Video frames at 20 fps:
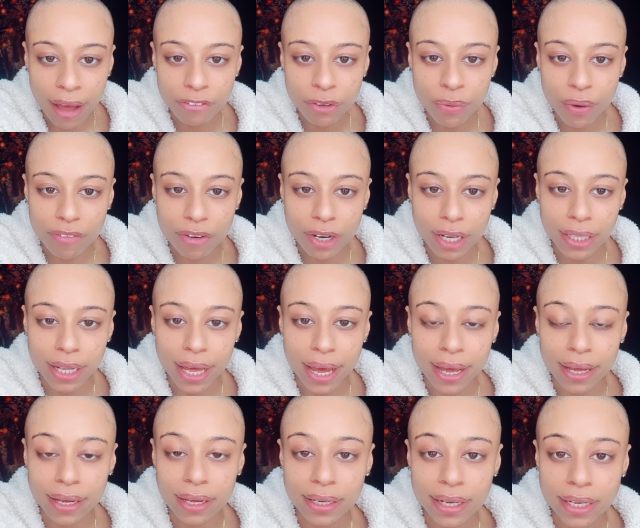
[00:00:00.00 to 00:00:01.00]
Have you ever done
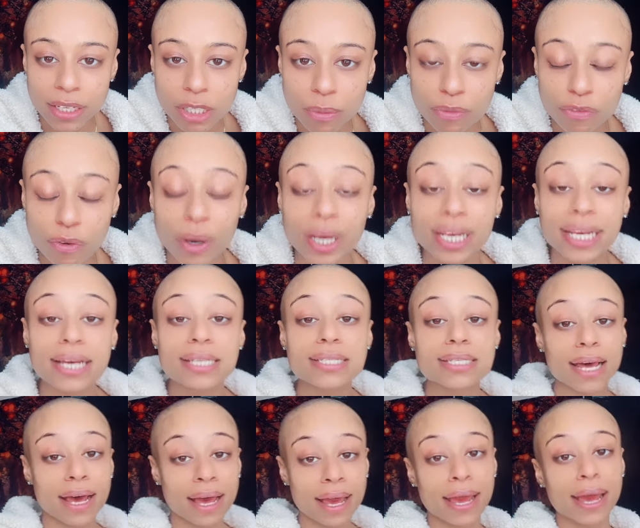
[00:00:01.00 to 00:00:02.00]
the egg cleanse before?
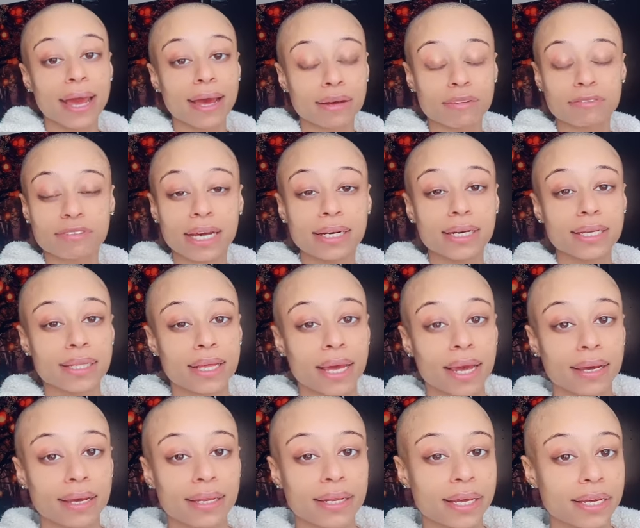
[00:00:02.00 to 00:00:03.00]
Yes, I have. I did
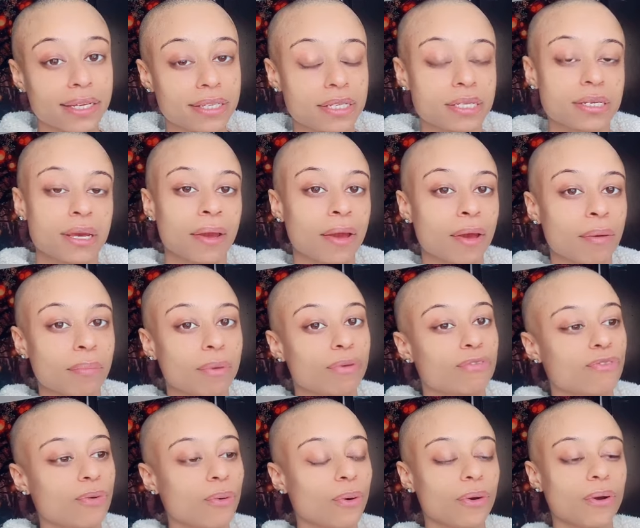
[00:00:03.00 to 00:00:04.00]
the egg cleanse
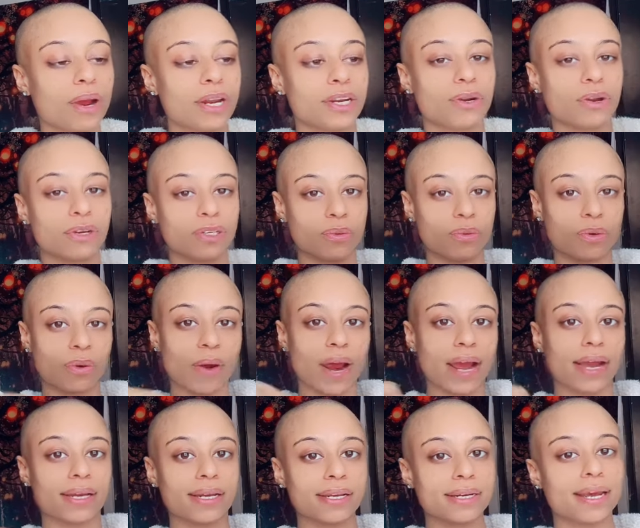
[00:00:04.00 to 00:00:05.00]
before and you know, you
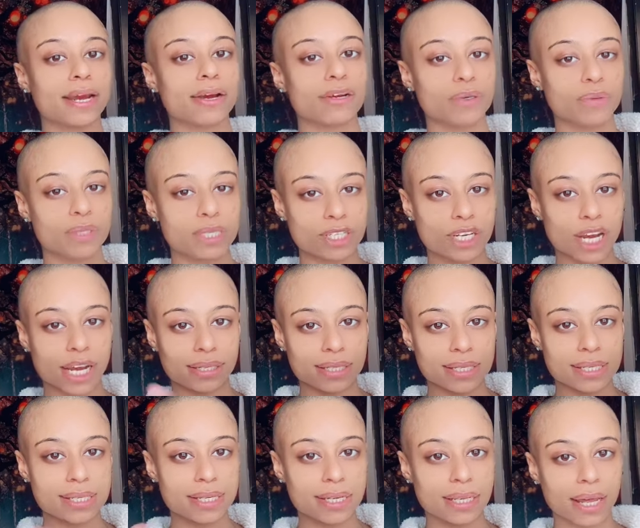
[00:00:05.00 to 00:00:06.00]
crack it in there. You can check
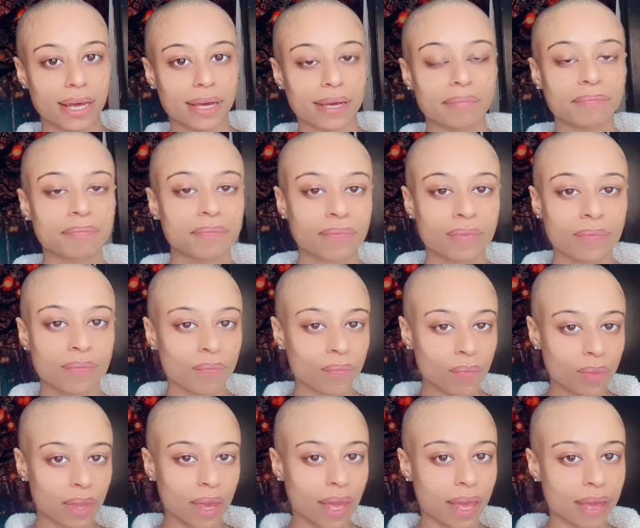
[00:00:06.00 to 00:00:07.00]
to see like
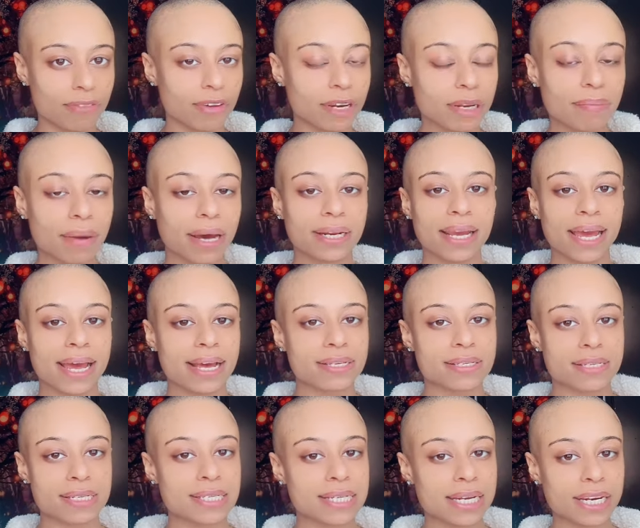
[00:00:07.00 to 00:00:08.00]
if anybody
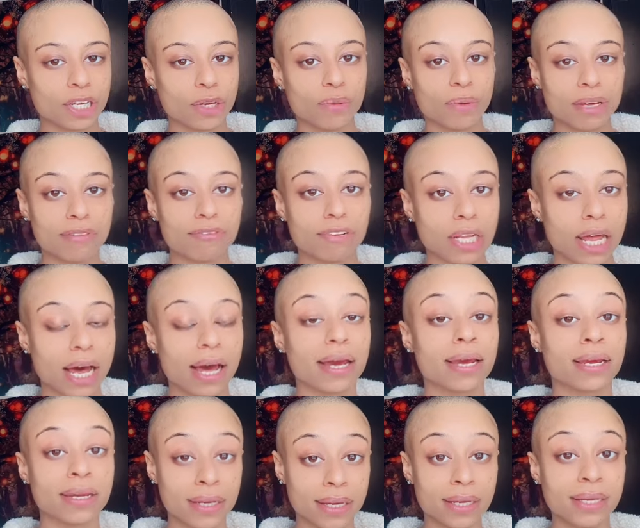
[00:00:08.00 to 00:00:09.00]
has is sending you evil
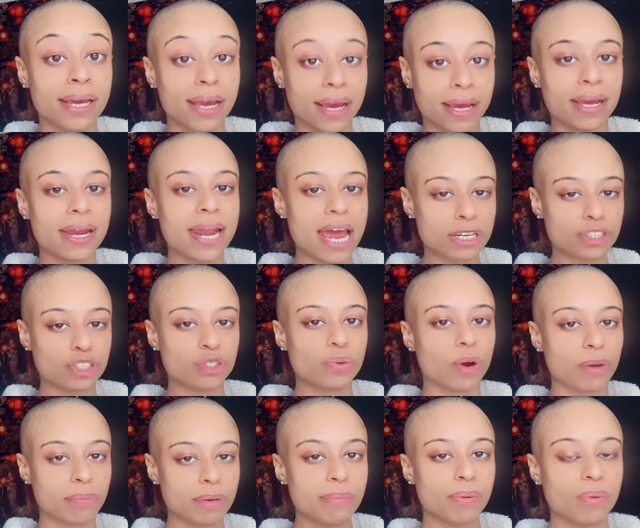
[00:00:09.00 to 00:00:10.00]
eye. Yeah, it
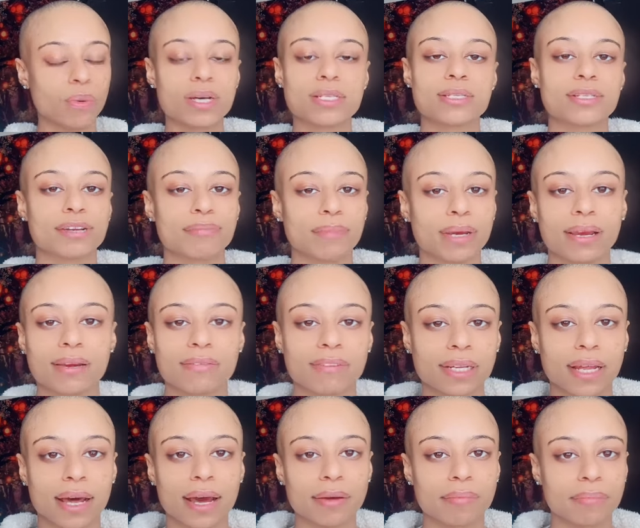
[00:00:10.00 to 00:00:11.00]
actually worked. People was sending me
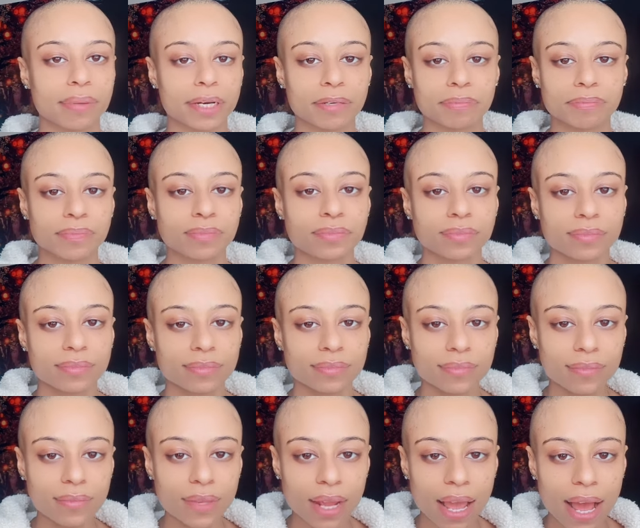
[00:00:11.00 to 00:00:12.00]
evil eye, but
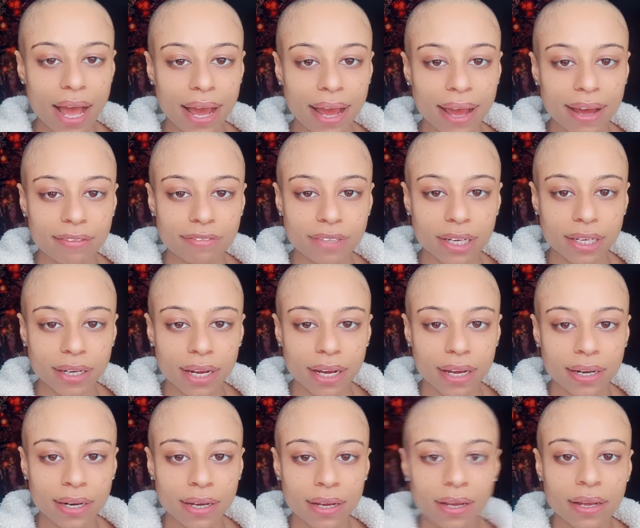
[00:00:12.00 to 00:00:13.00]
I have done
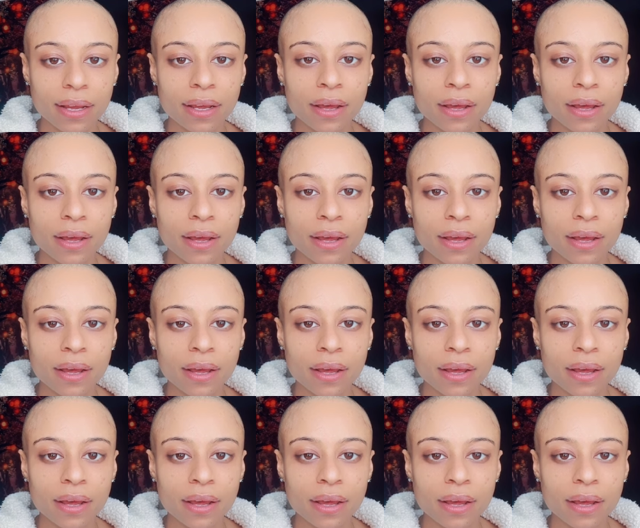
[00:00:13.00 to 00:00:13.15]
that.